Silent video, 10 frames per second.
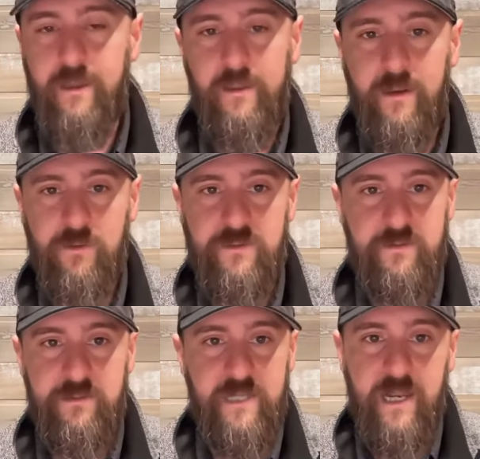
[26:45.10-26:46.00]
you know
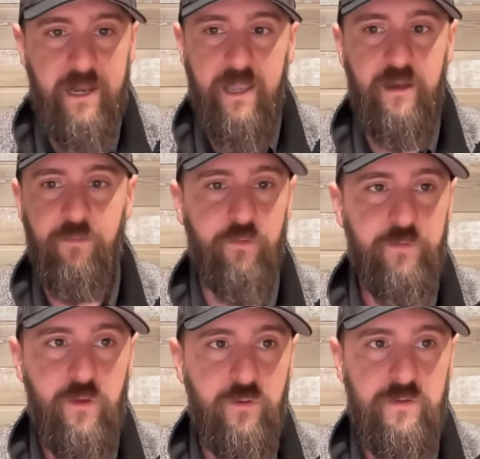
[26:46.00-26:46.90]
10 negative
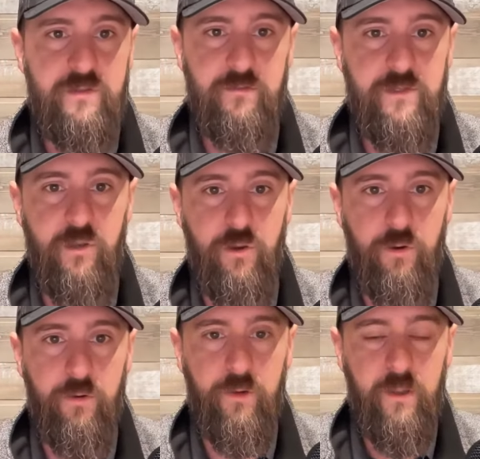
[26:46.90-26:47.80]
reviews to
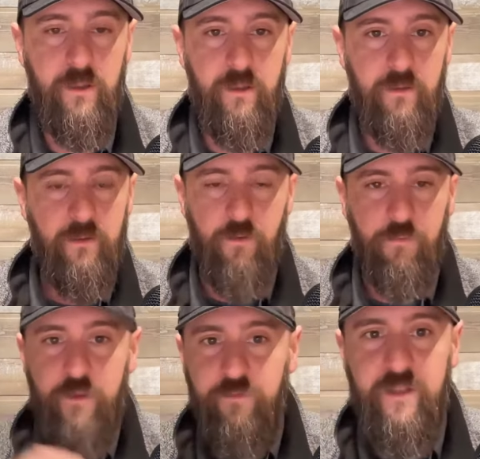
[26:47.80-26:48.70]
your your
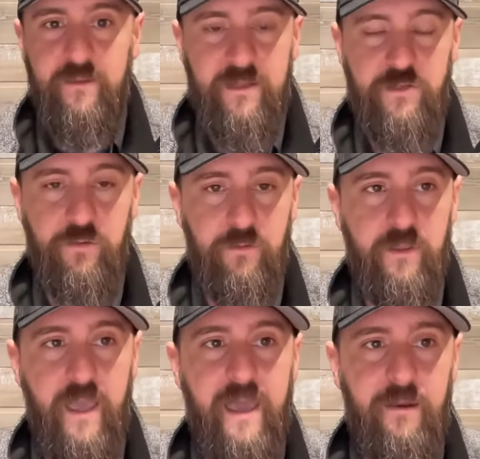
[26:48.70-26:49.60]
50 that you
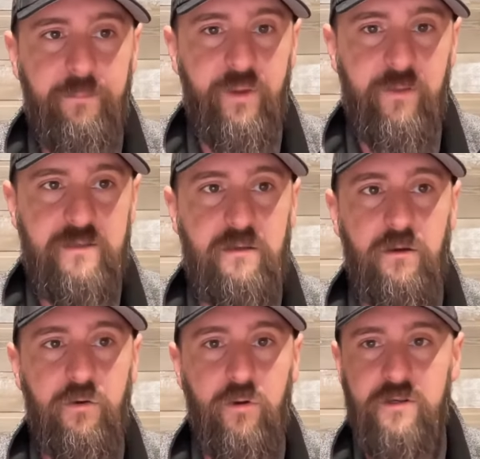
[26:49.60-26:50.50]
you had up there that's going
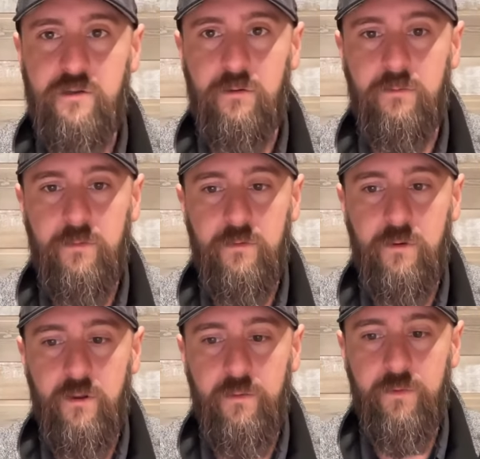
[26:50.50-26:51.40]
to crush your
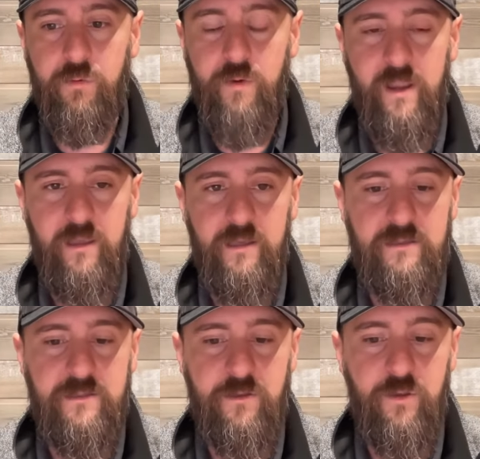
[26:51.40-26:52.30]
your uh, your
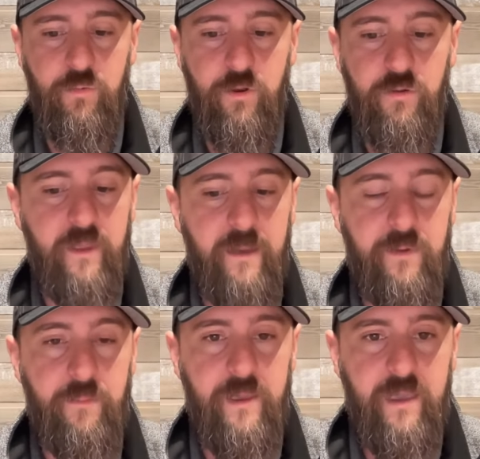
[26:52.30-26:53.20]
rankings and so you don't want to do that
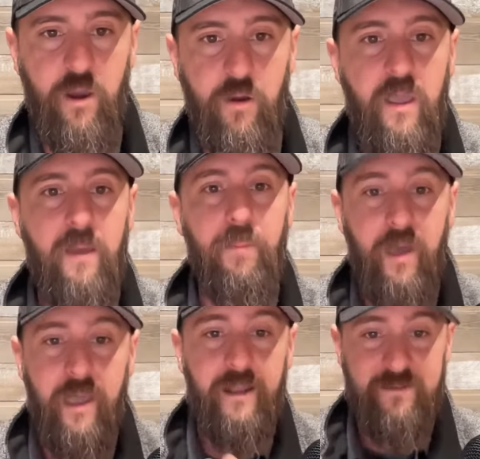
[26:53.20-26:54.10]
but be careful
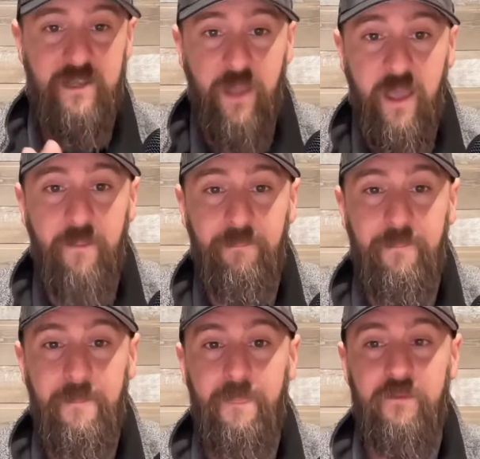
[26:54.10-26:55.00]
but at the same time
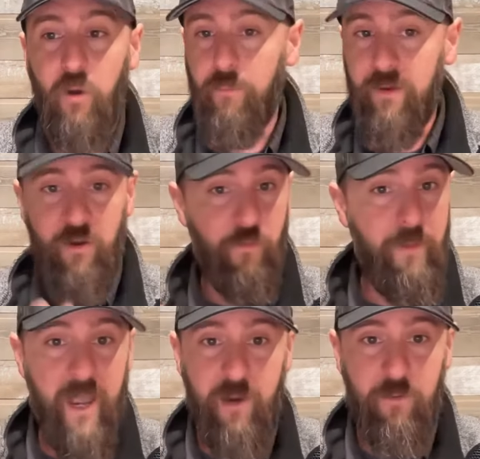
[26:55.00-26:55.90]
don't bend over
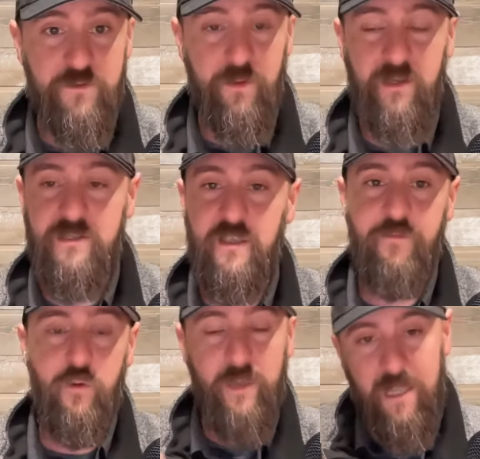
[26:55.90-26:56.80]
backwards because
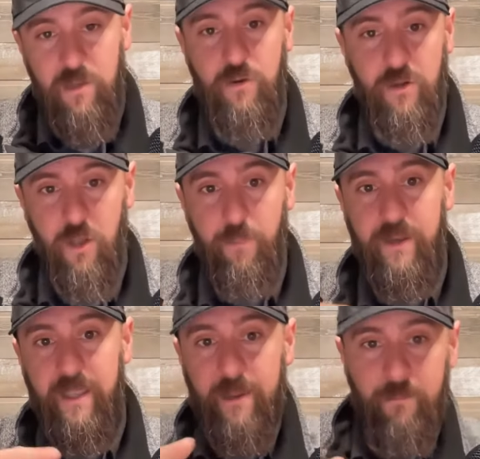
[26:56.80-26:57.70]
if you get your
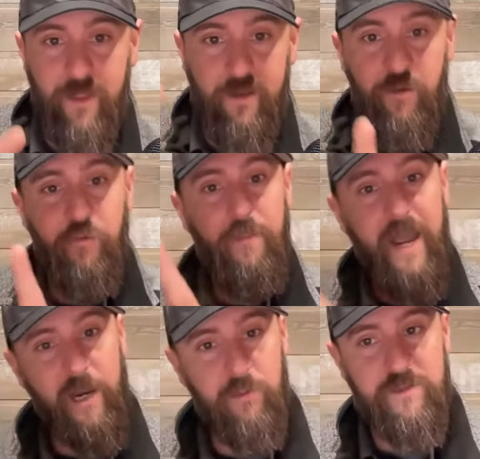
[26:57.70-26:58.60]
company in bend over
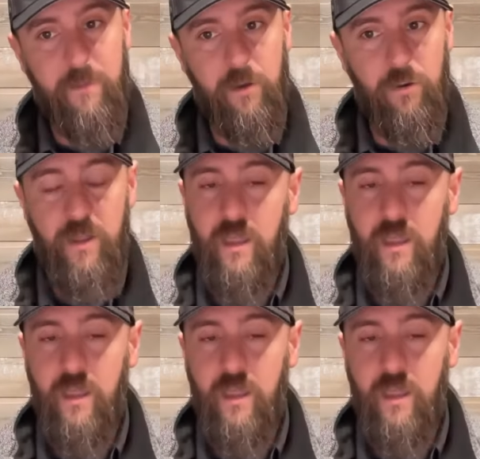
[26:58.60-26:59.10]
backwards mode,